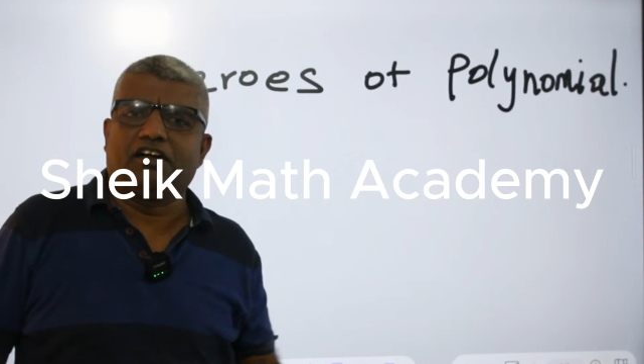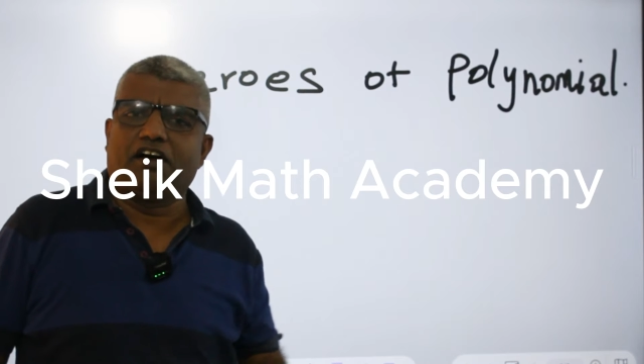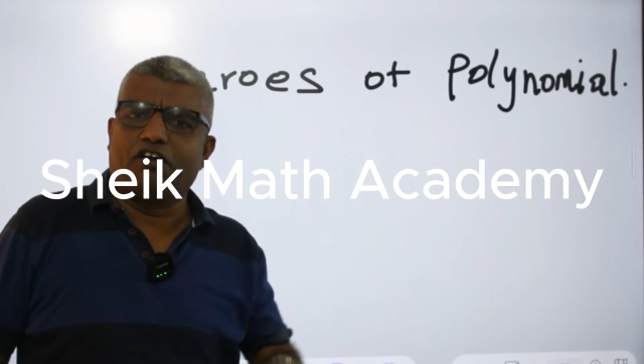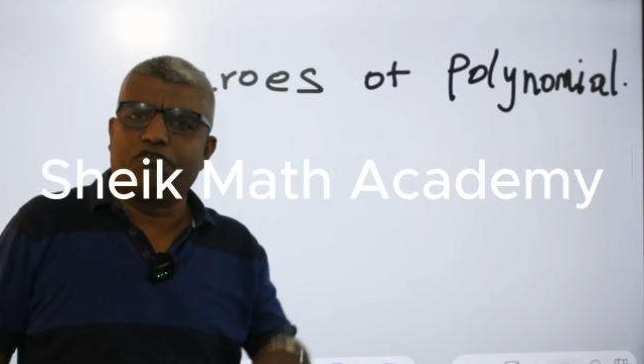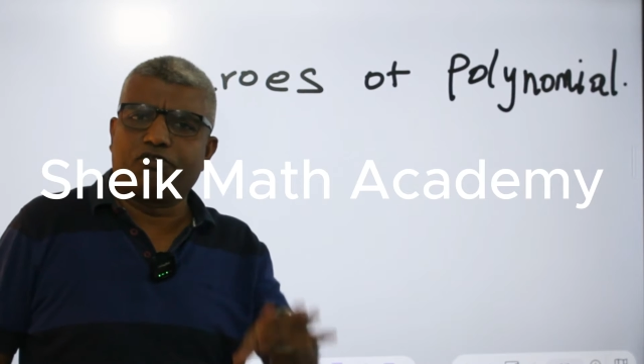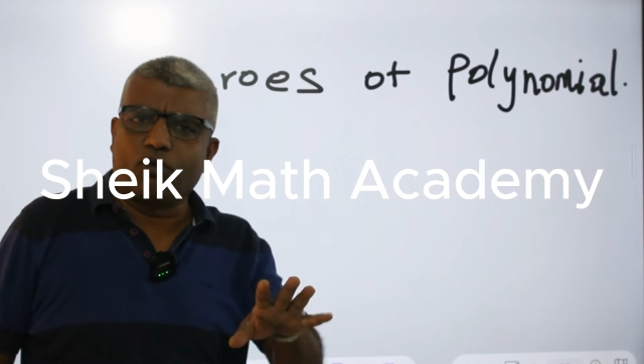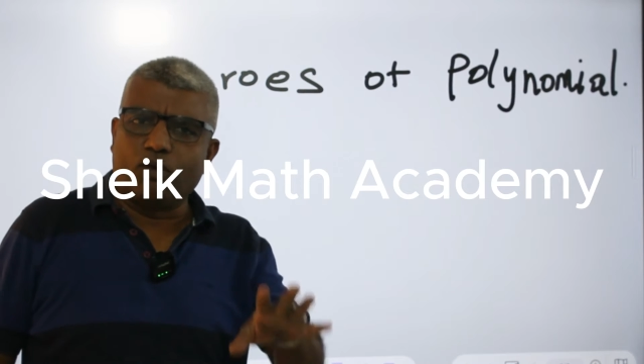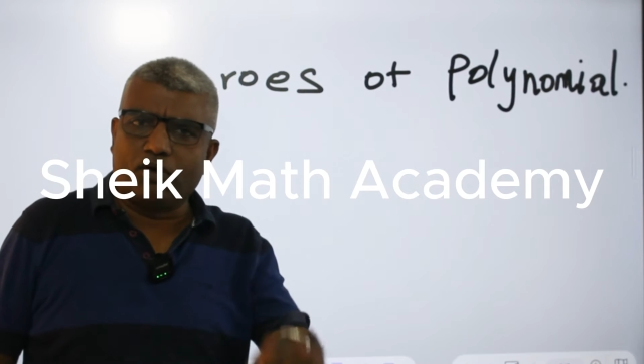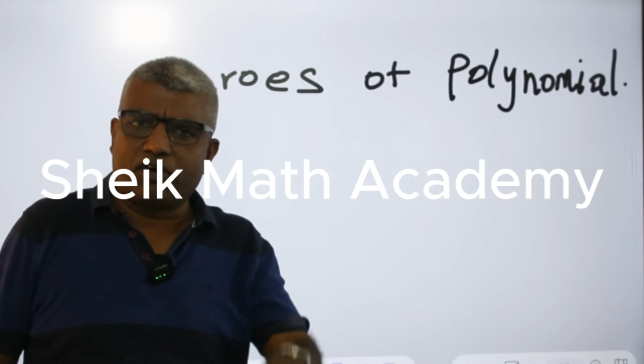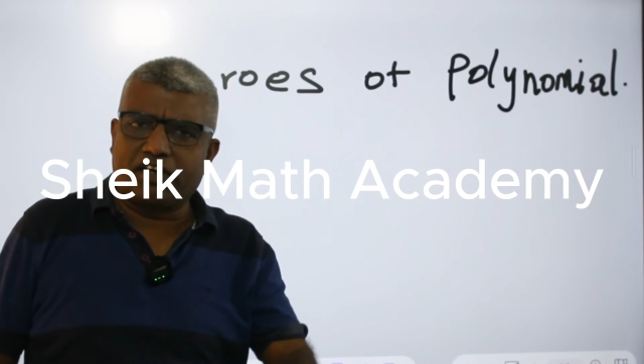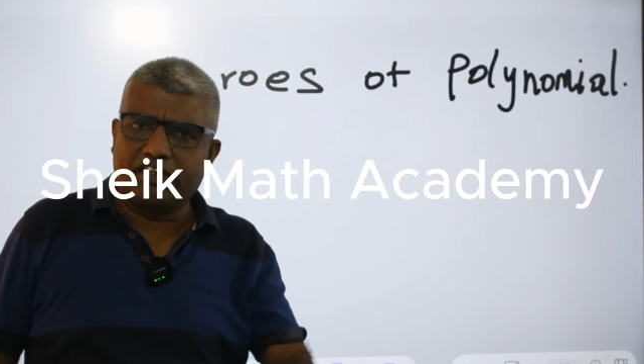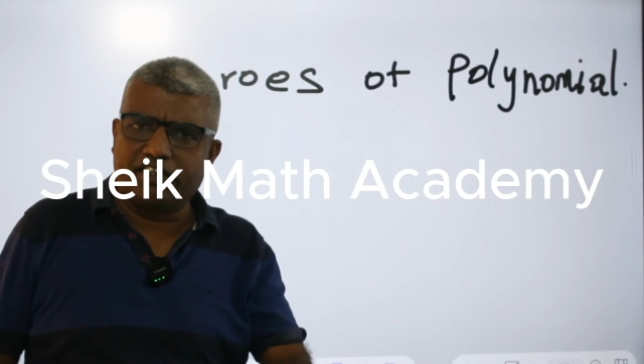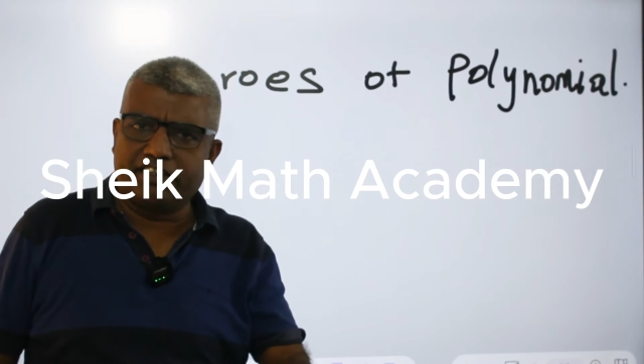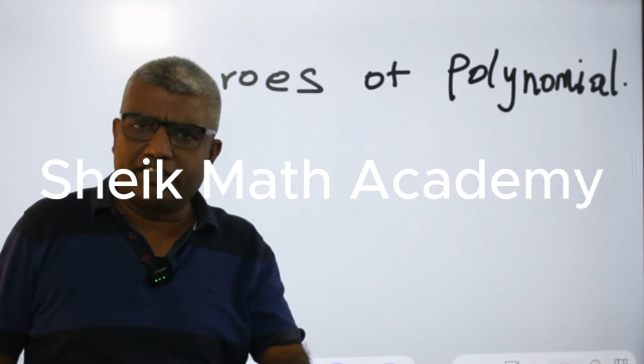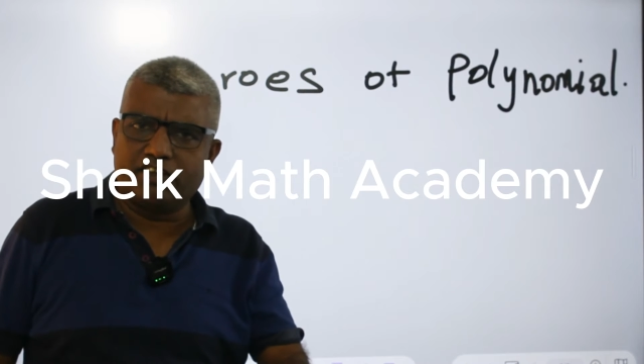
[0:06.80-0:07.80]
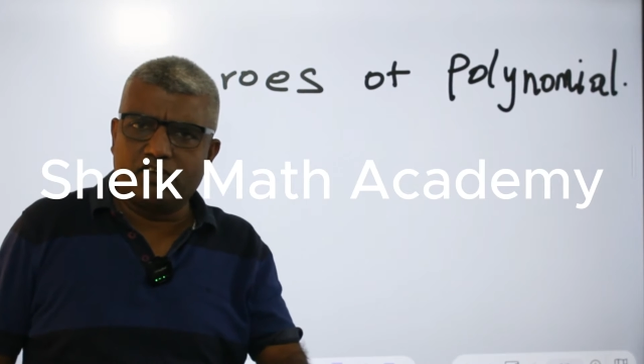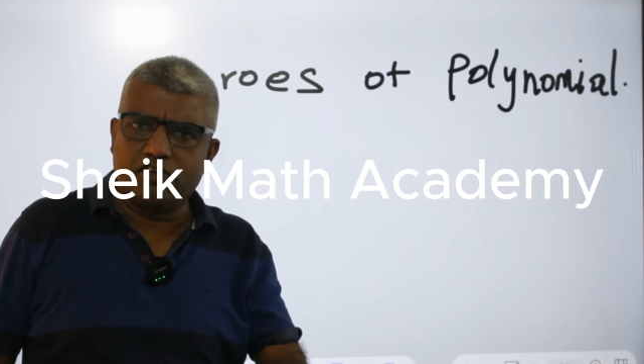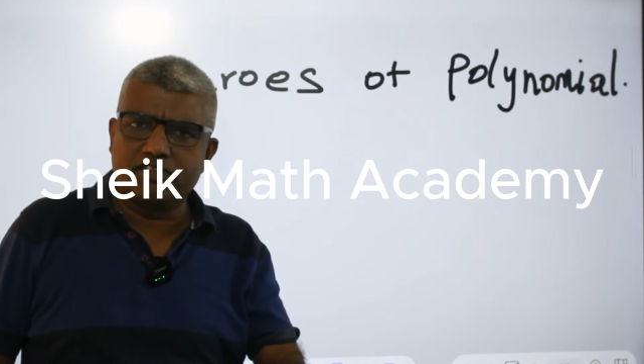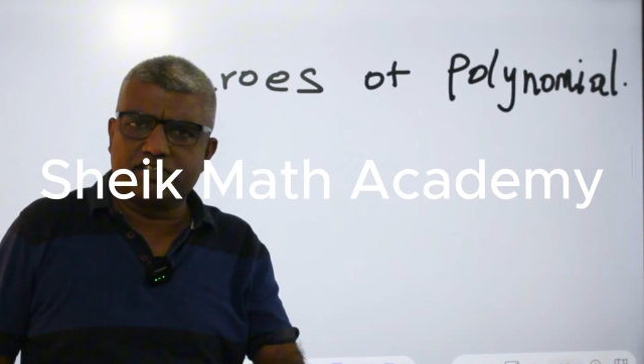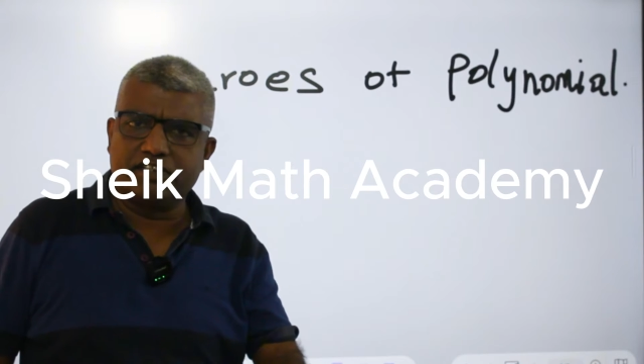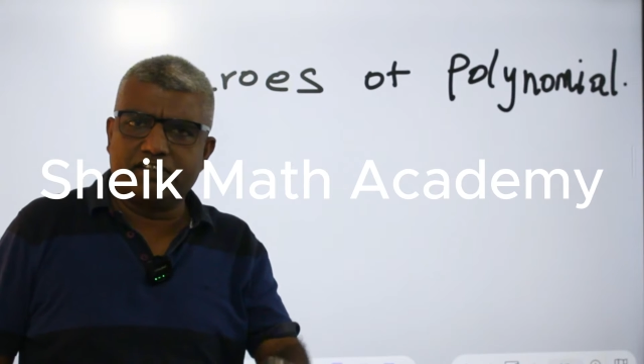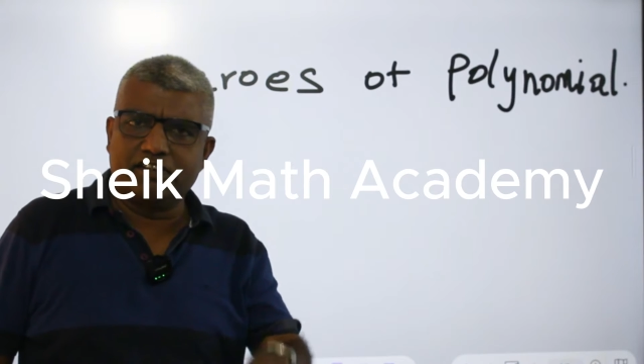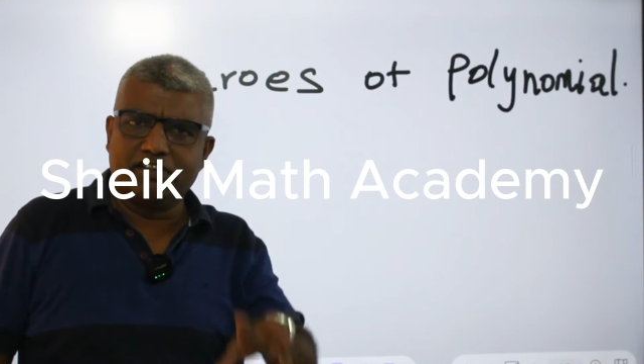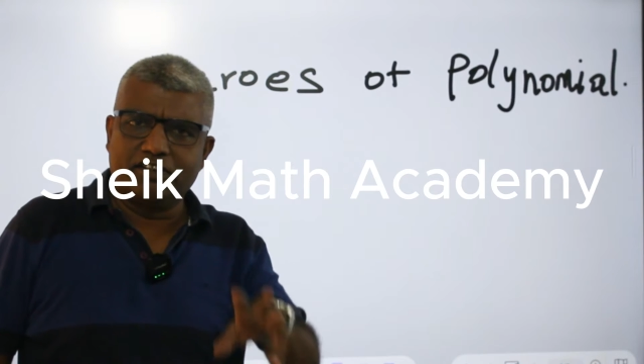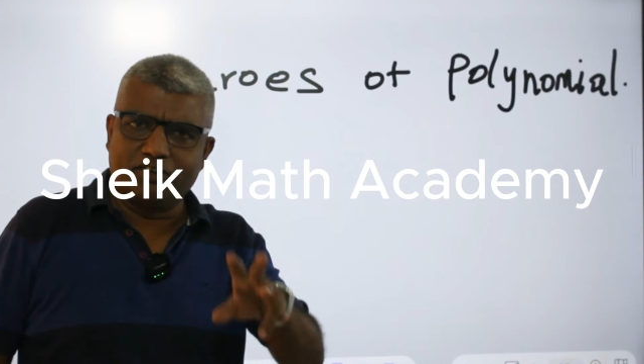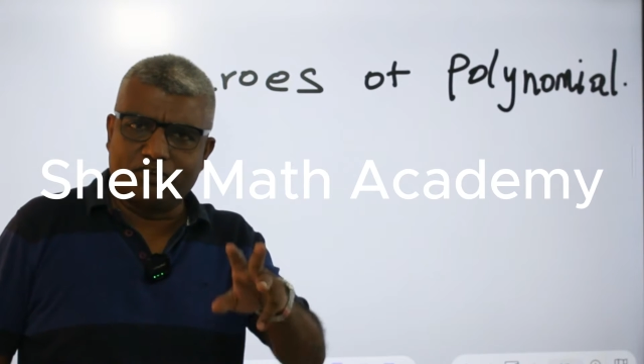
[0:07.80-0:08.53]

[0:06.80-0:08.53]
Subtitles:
of quadratic equation,